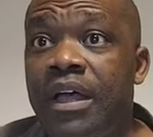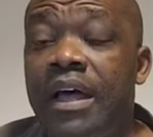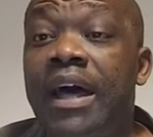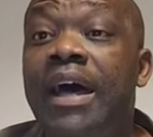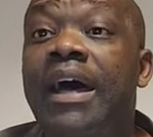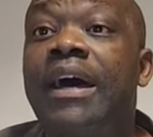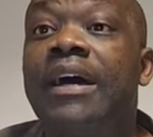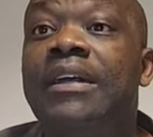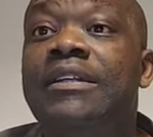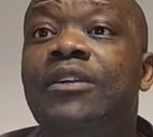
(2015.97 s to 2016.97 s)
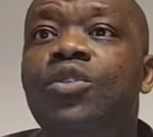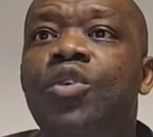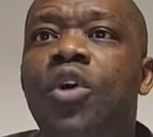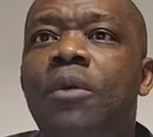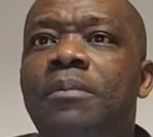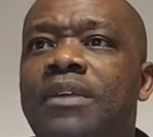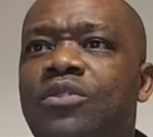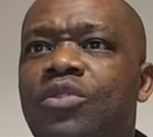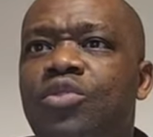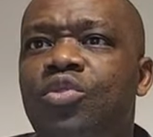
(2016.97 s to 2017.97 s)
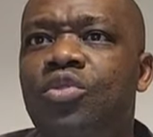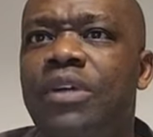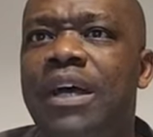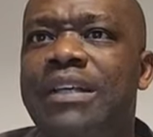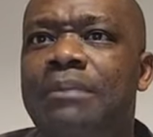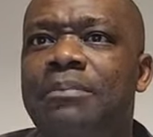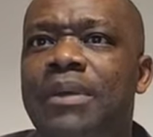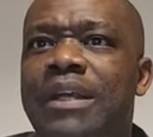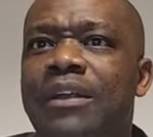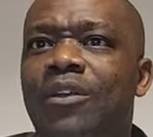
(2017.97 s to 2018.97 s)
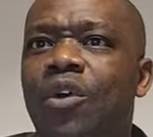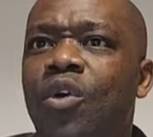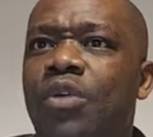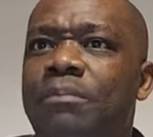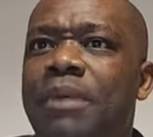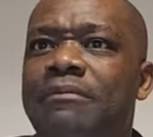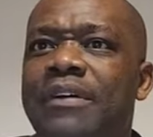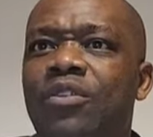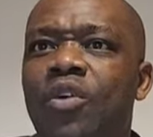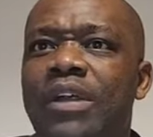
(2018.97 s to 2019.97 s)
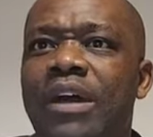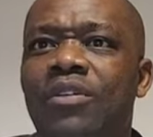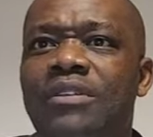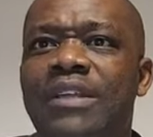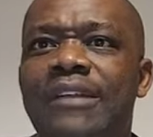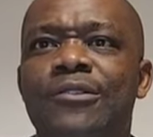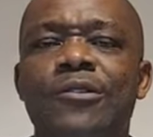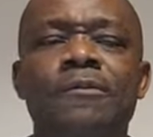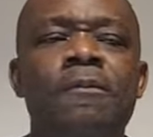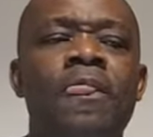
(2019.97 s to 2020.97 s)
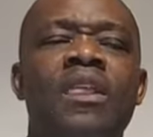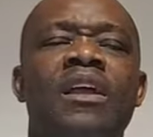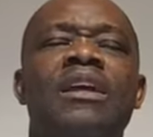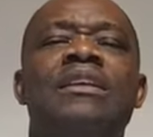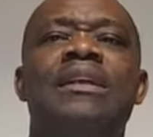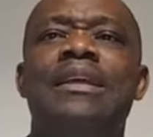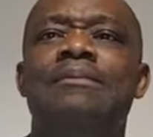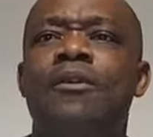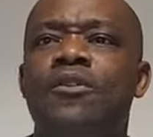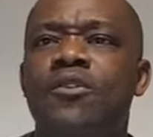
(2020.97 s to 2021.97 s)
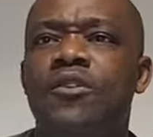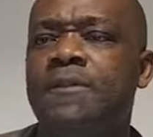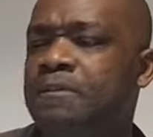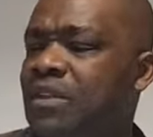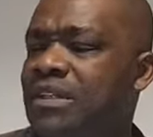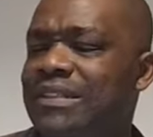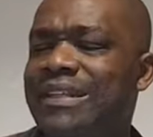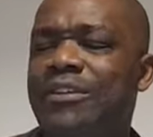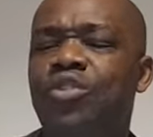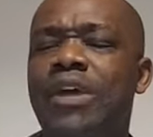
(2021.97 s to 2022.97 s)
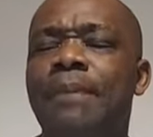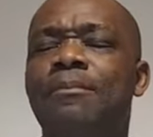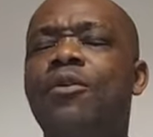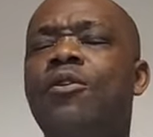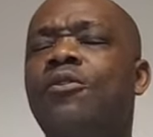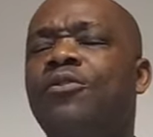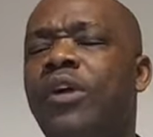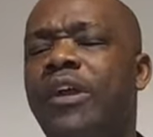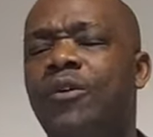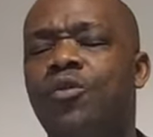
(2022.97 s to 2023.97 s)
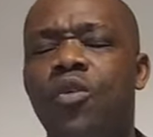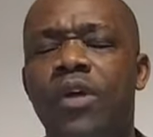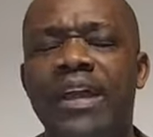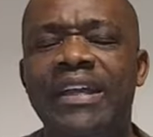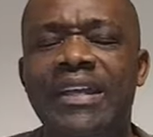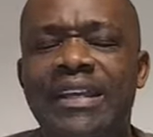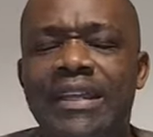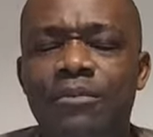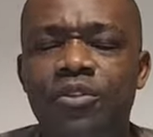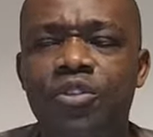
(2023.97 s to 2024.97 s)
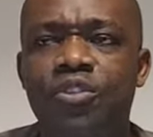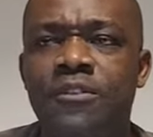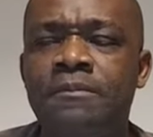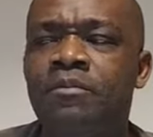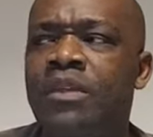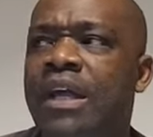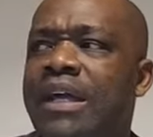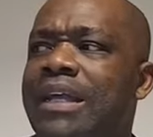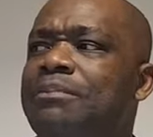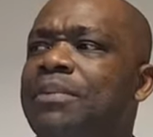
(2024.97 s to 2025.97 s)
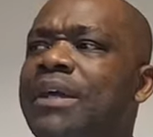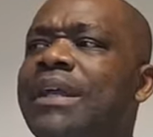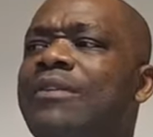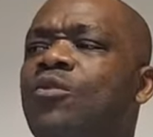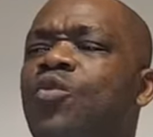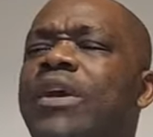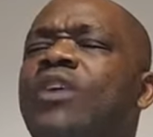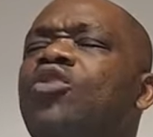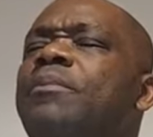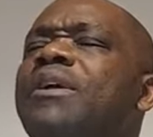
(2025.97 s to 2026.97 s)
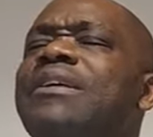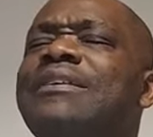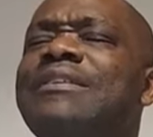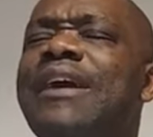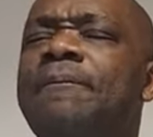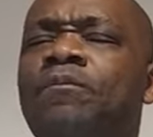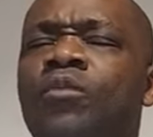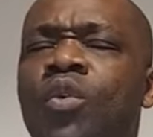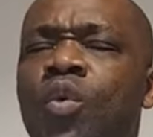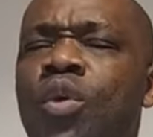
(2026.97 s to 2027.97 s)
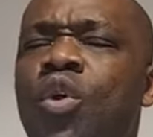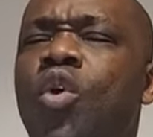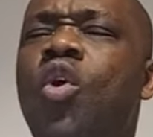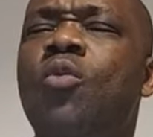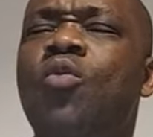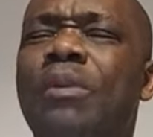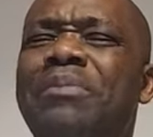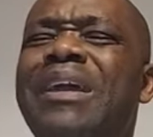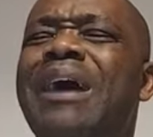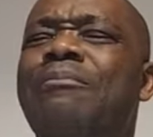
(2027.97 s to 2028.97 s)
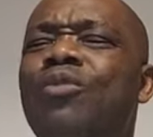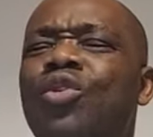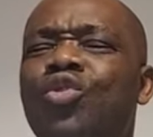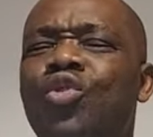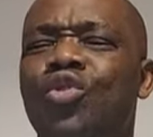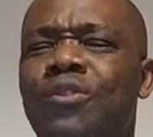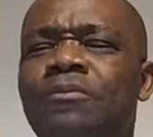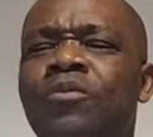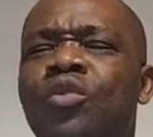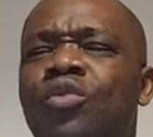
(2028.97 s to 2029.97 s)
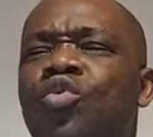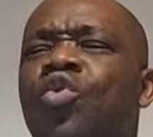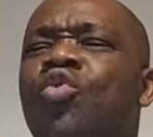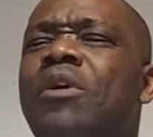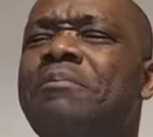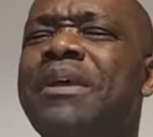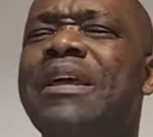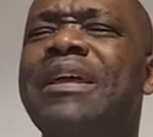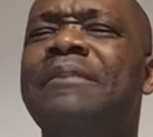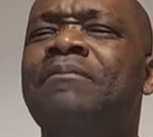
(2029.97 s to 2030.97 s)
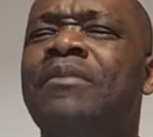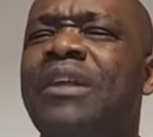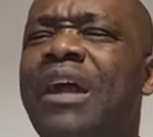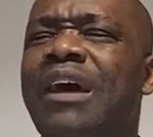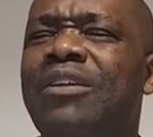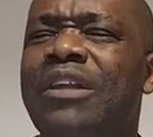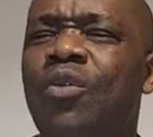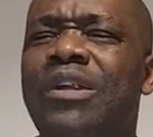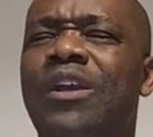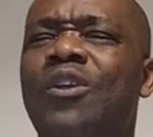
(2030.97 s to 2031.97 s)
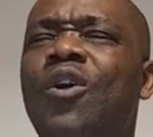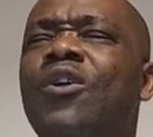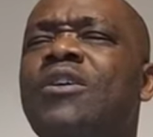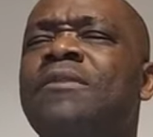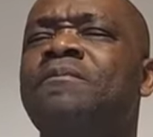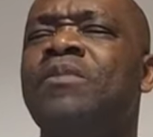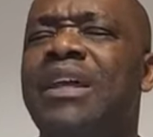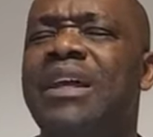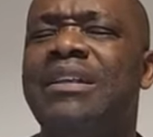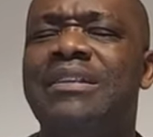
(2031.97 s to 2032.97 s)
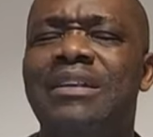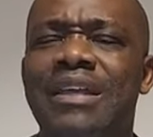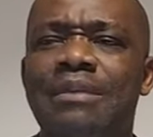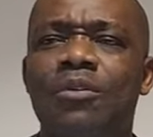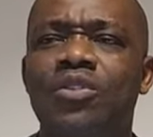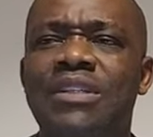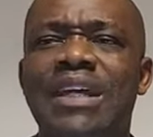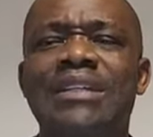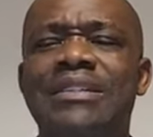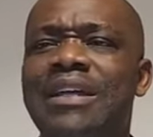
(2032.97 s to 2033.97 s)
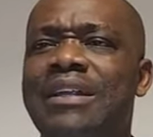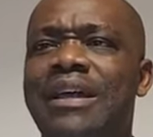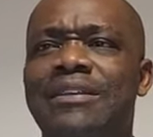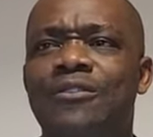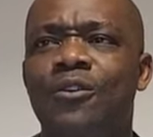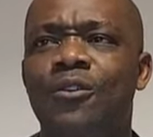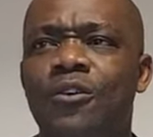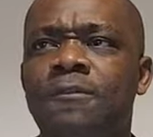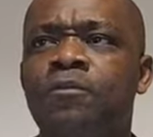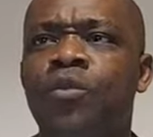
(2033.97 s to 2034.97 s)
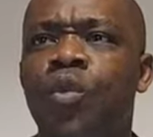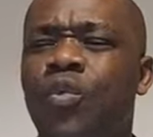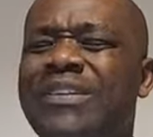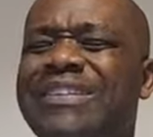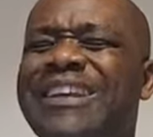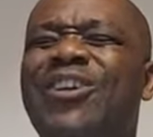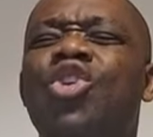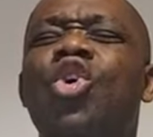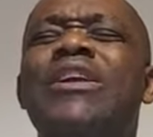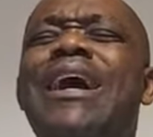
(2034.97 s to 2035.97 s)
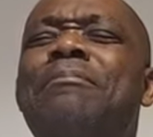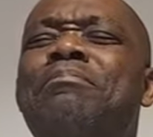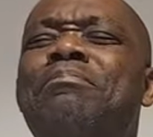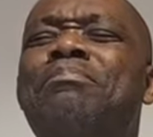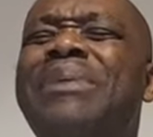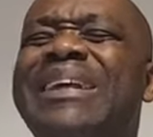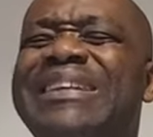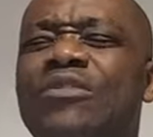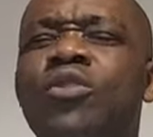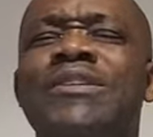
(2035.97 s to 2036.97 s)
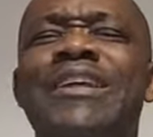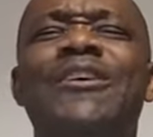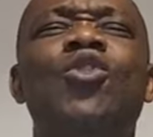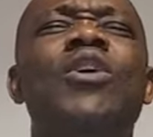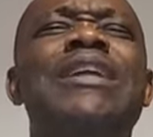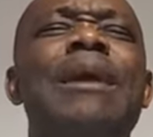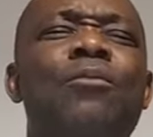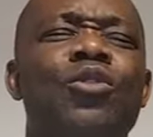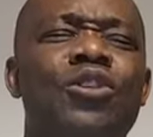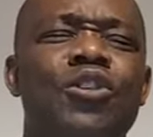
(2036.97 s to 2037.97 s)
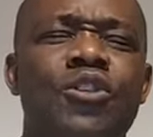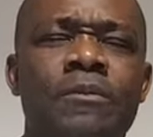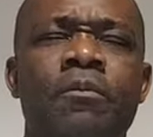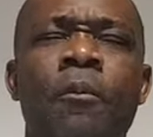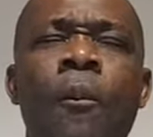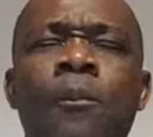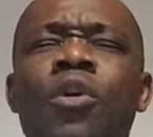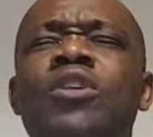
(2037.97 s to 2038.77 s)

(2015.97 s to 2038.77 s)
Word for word: uh, Dindo, God bless you too. And I pray that Lord will perfect all that concerns you in the name of Jesus. Set you above your equal in the name of Jesus. And I pray that when the trumpet shall sound, we all will be among those who will be uh, held with the Lord in the name of Jesus. And Satan likes it or not, we secure that place, we secure that position, we